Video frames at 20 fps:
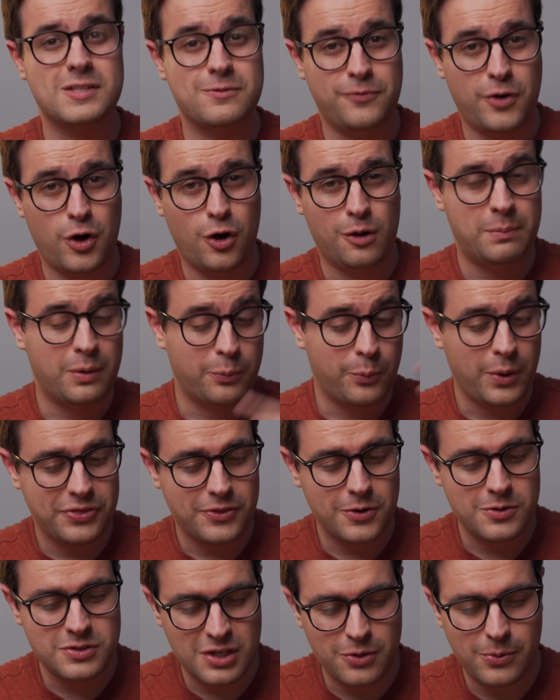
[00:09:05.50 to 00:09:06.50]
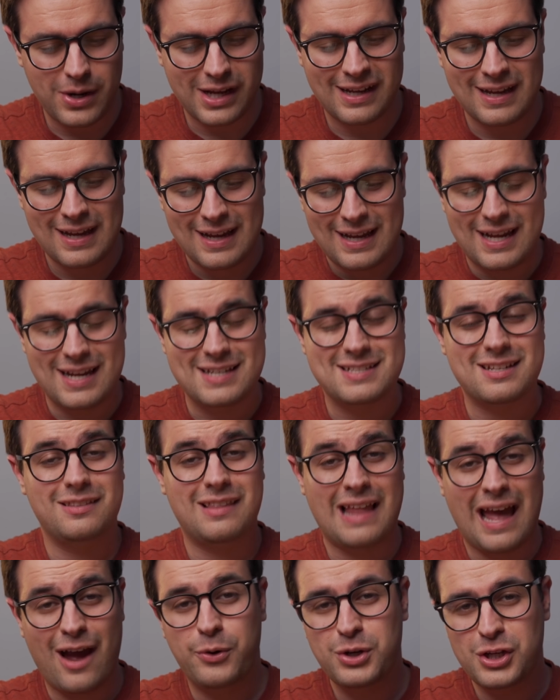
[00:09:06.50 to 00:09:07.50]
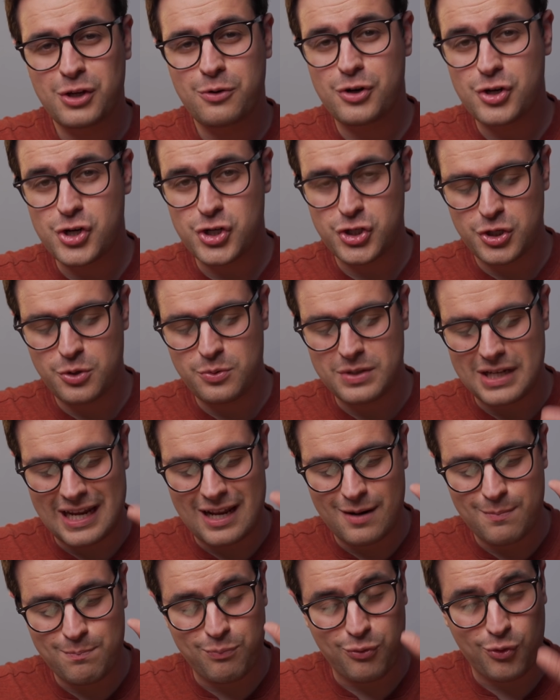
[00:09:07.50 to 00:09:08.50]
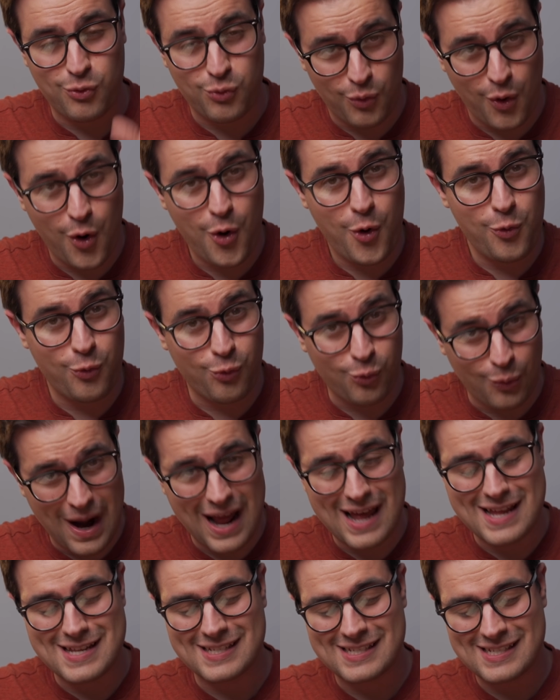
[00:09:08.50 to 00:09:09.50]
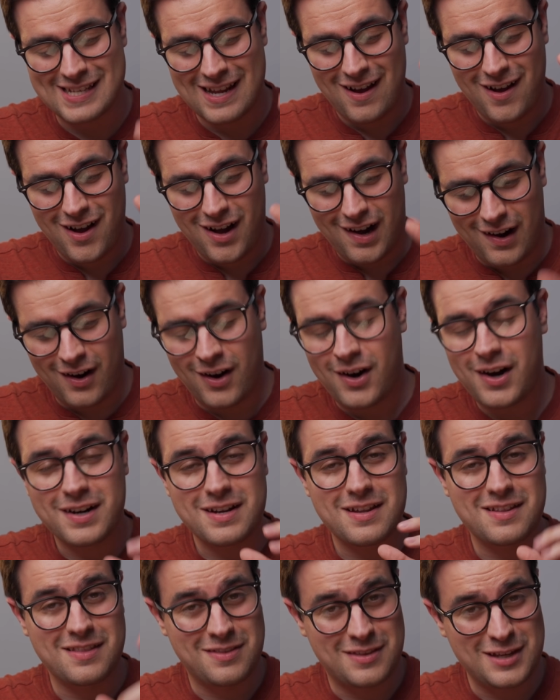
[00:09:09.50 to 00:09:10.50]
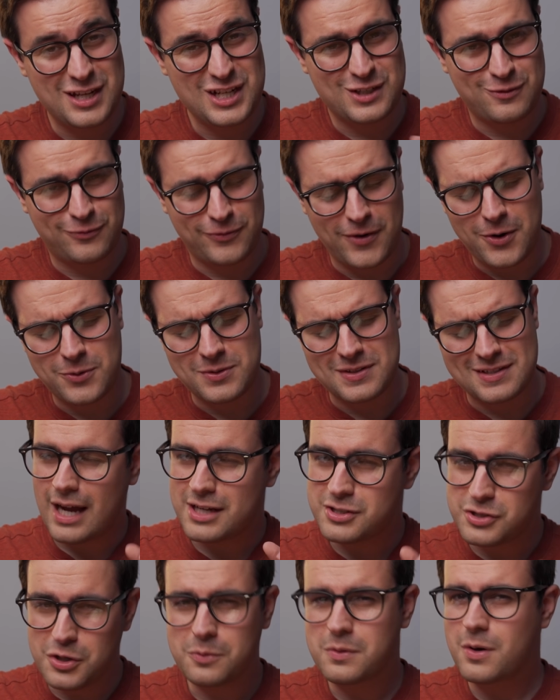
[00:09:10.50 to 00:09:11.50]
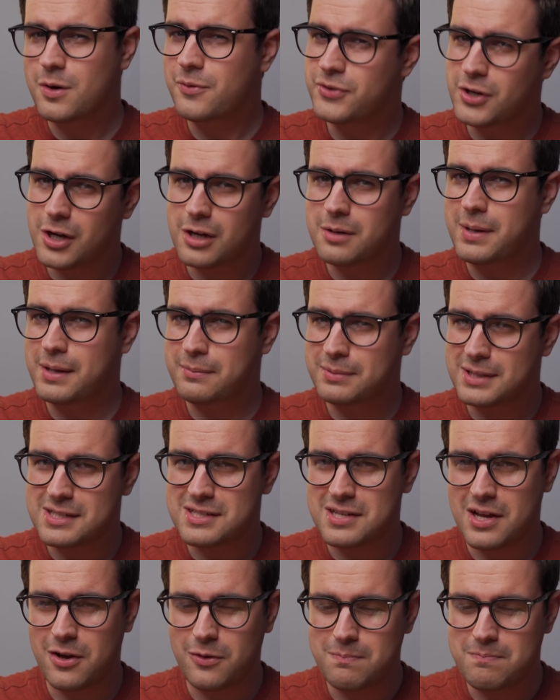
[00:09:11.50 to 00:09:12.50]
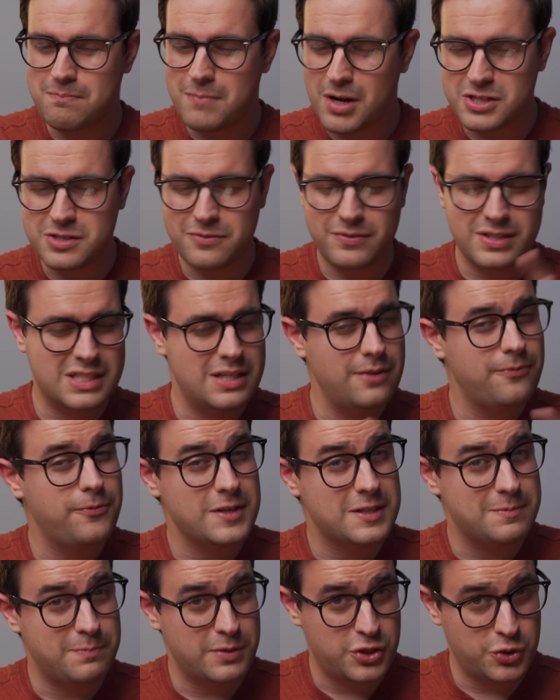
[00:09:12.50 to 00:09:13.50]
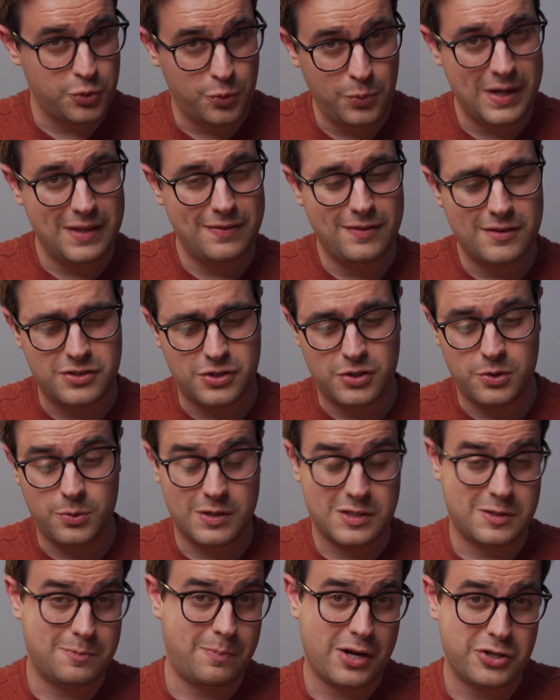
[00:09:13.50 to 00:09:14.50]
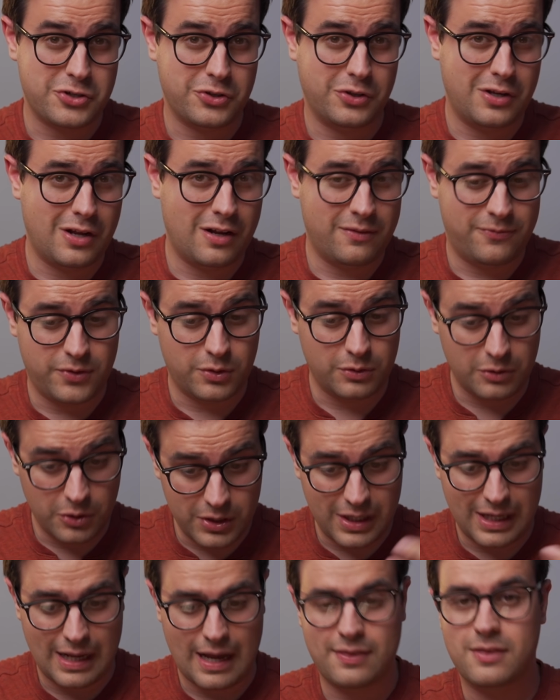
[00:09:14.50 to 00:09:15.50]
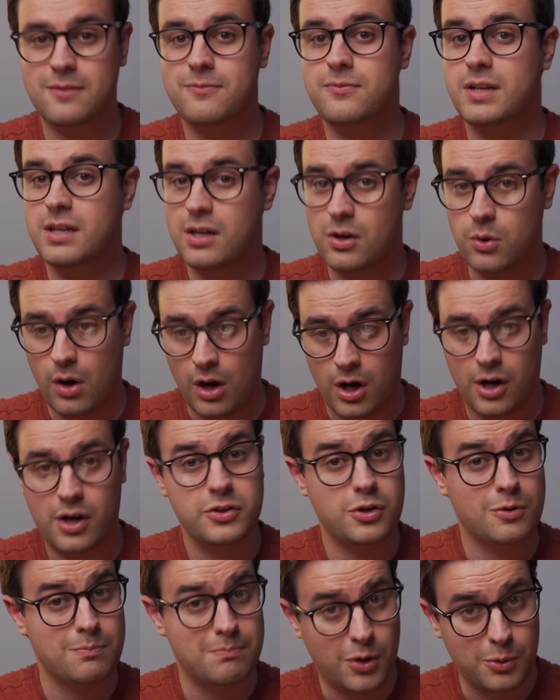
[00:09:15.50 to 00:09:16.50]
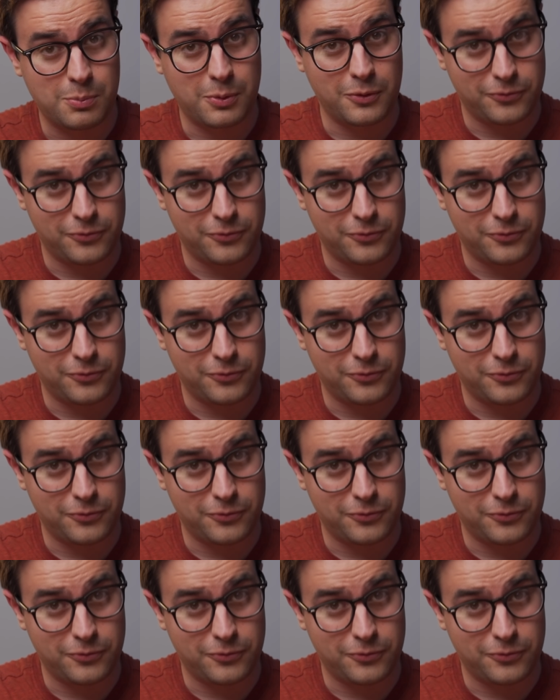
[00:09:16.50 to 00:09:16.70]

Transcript: fall, but what they're doing is allowing you to shoot in ProRes on these phones. I don't know if you're going to be able to tell much of a difference between the two, especially if you're looking at the video on your mobile